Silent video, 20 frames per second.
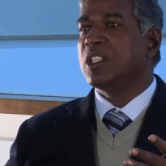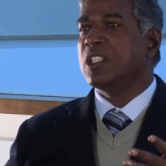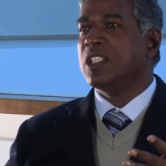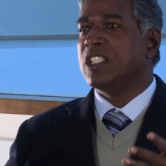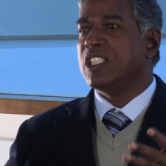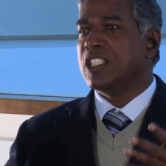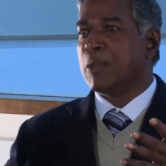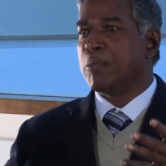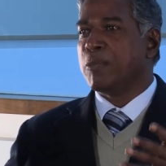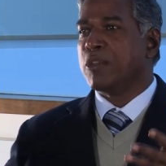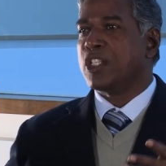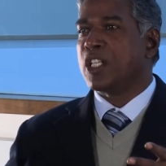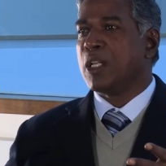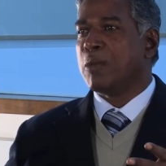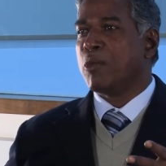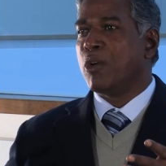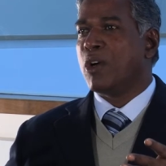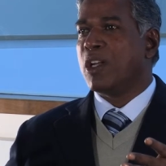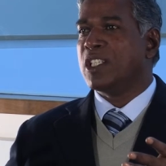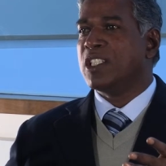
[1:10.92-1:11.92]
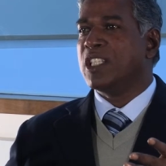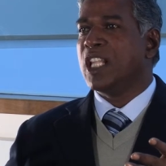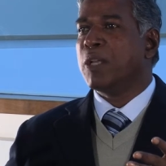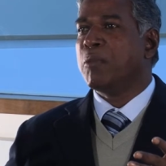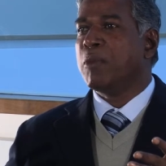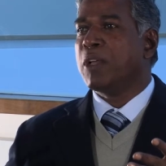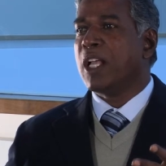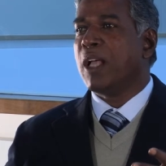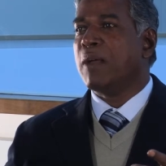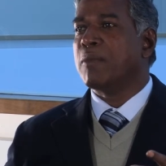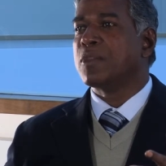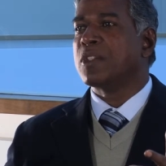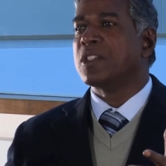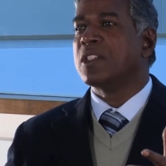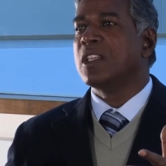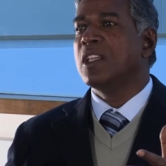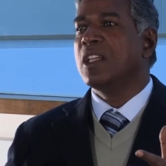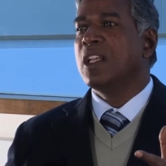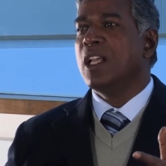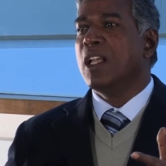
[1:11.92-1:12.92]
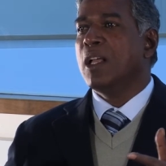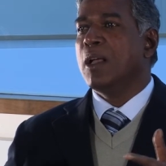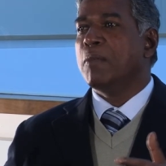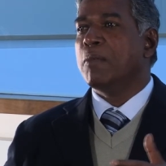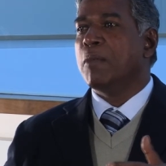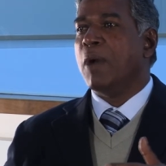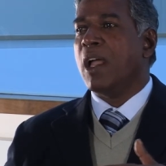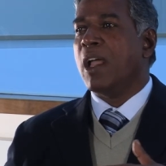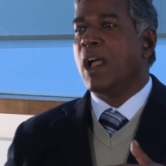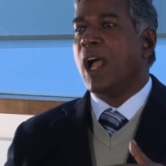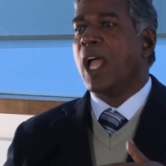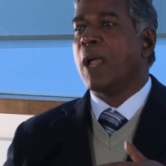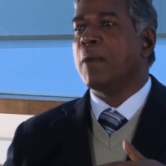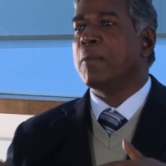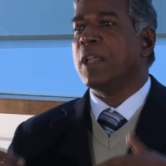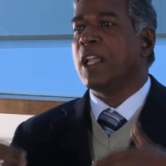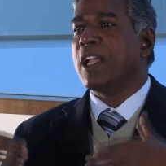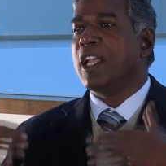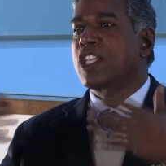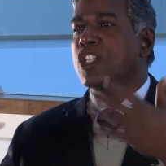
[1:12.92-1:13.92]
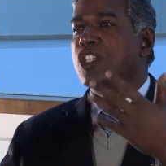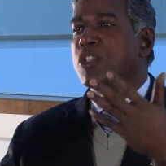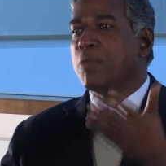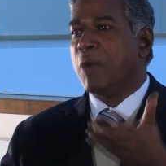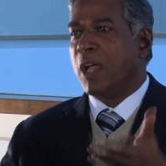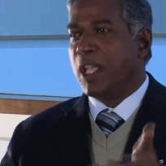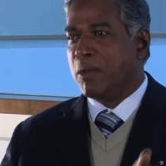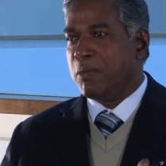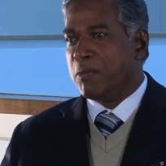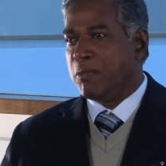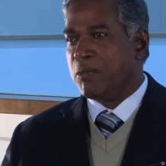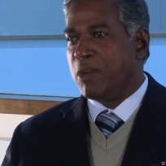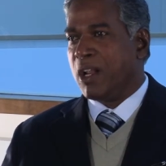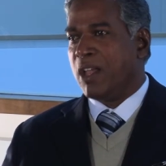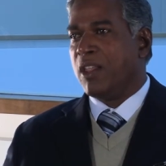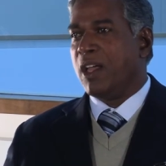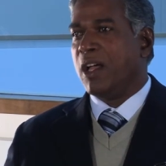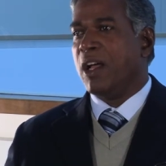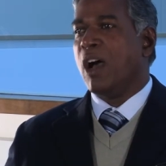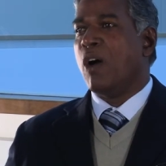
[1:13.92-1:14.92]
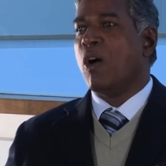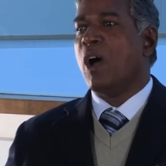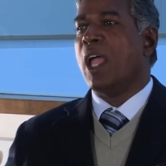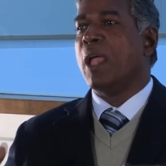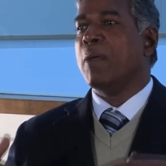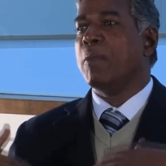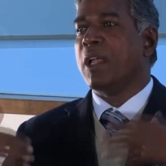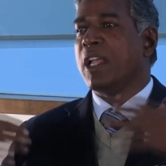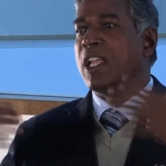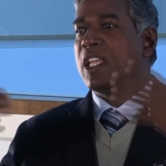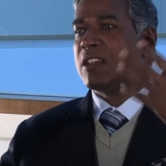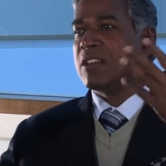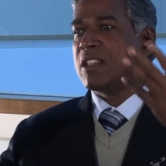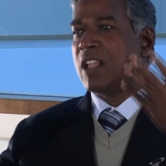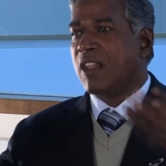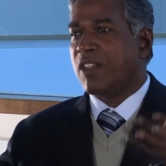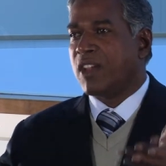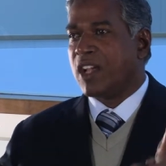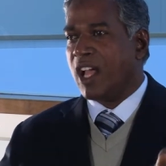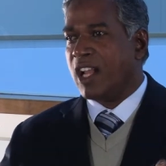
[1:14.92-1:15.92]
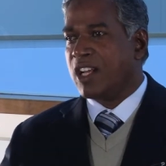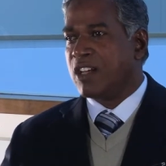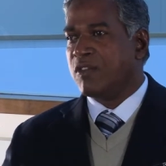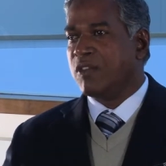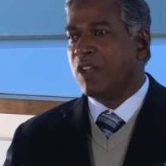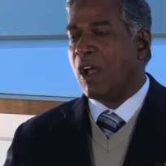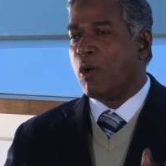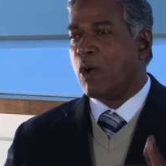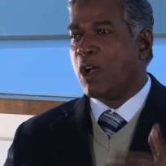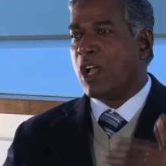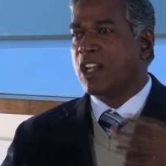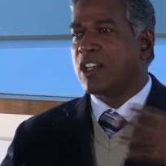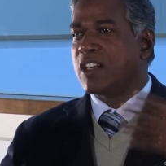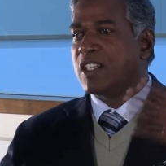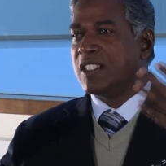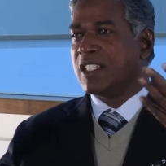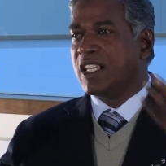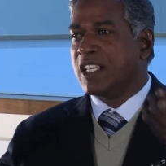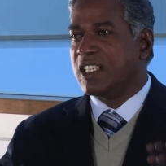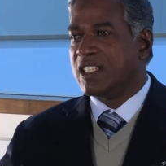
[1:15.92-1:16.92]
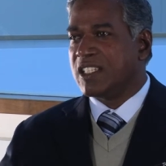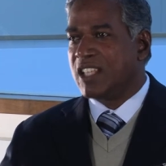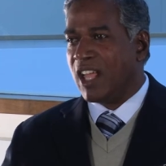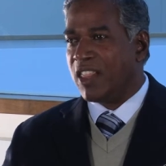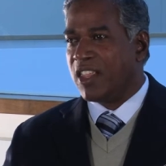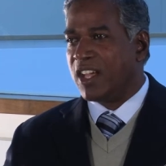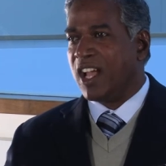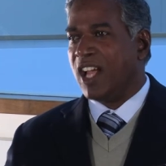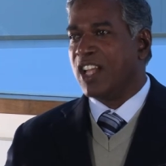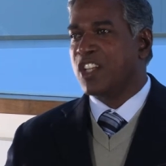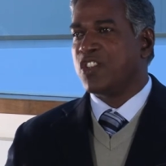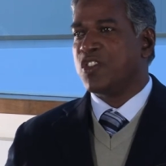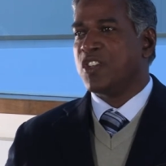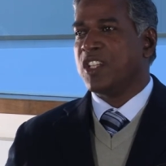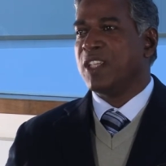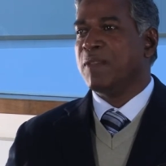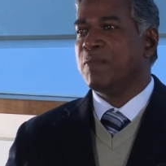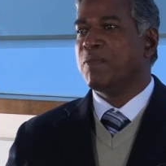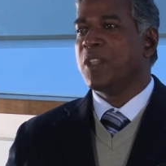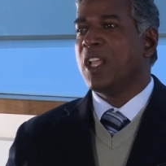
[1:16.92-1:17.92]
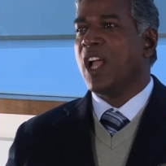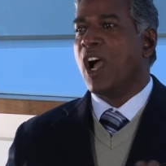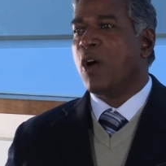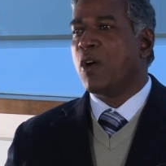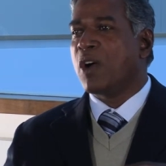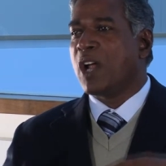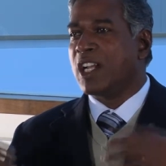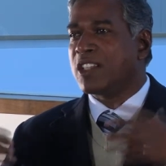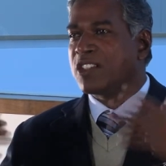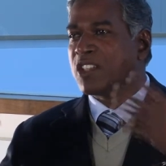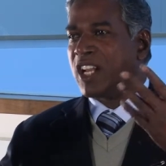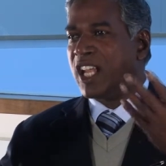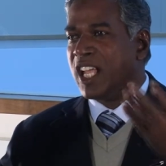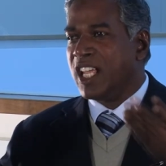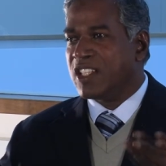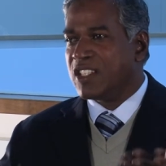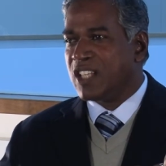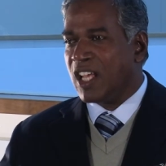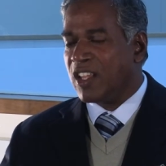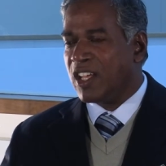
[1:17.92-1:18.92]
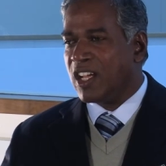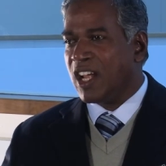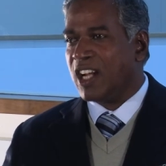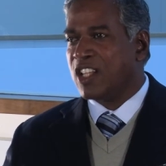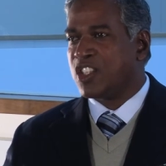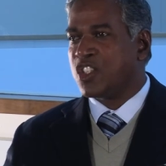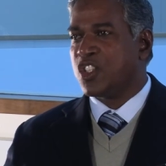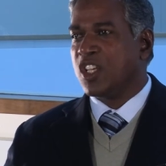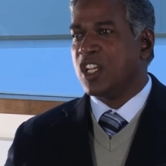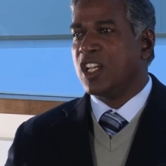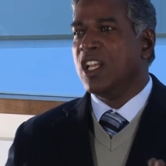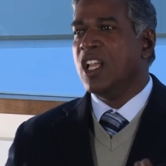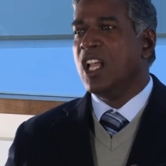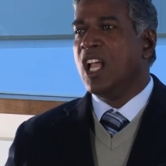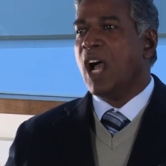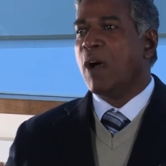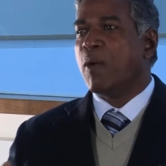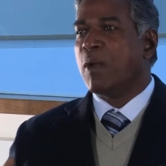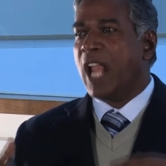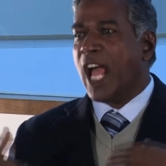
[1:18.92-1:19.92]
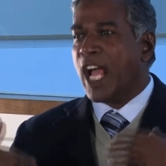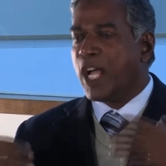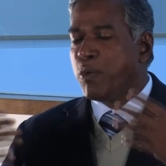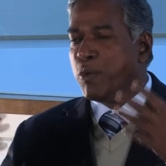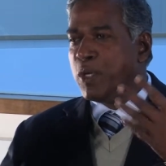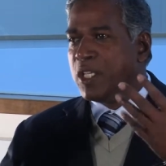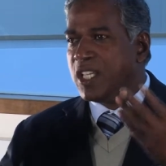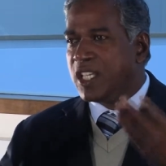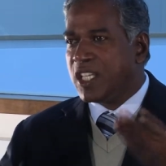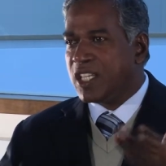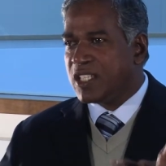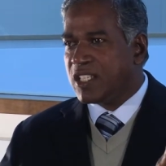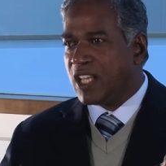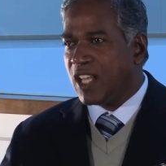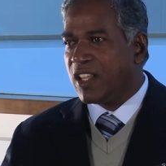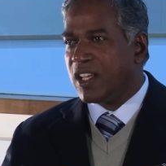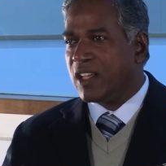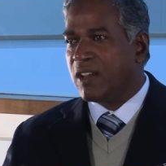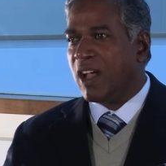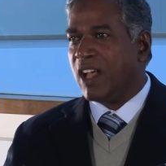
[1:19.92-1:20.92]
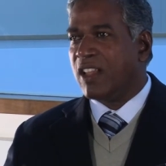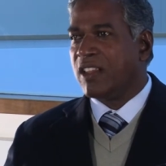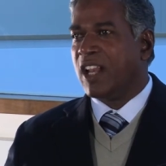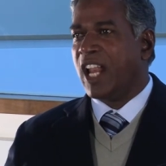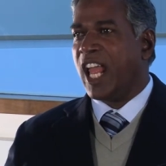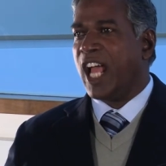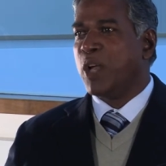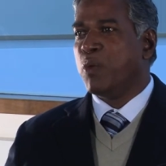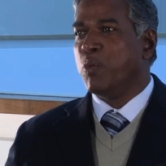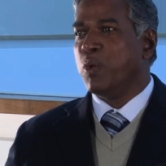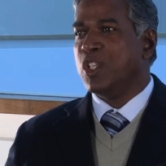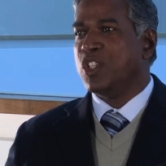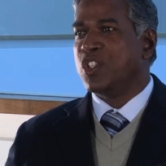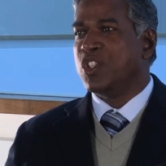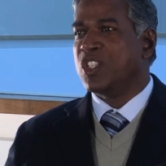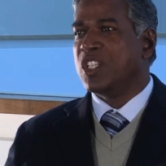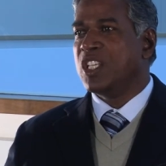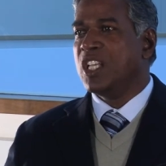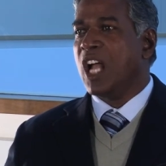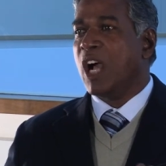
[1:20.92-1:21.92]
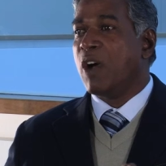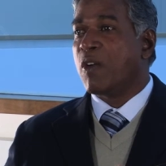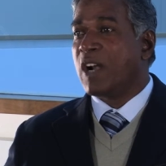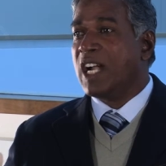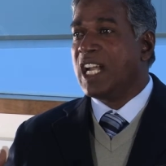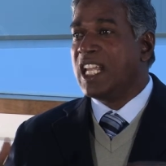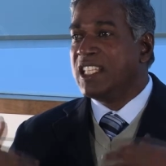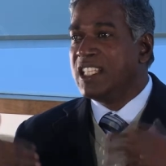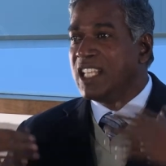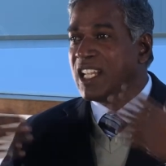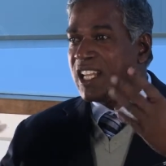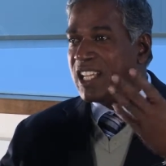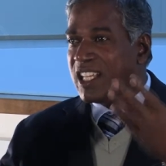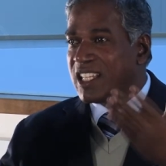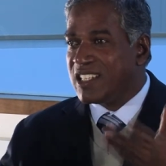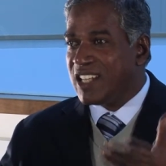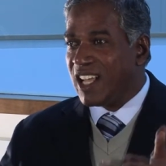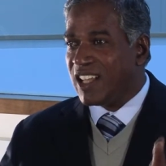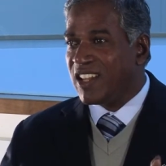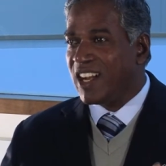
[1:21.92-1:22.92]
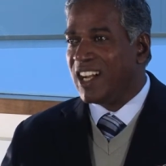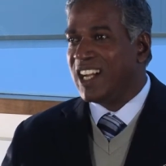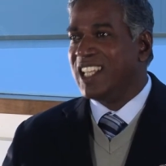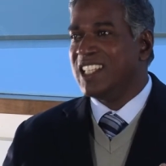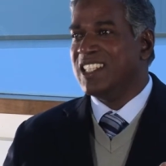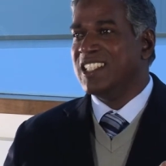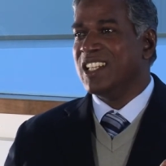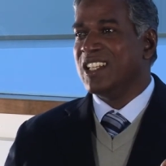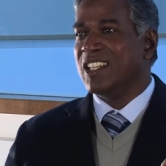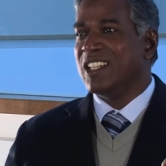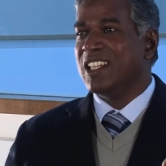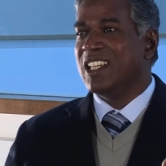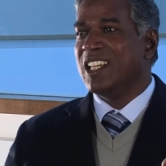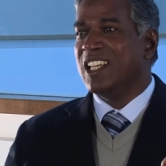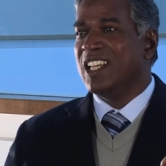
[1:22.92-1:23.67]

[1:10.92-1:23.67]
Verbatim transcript: this epistemology, then becomes my, I am against my brother, or I am against the other country, our country is against the other country. Our culture against other culture, our language against other, other language, our religion against other religion.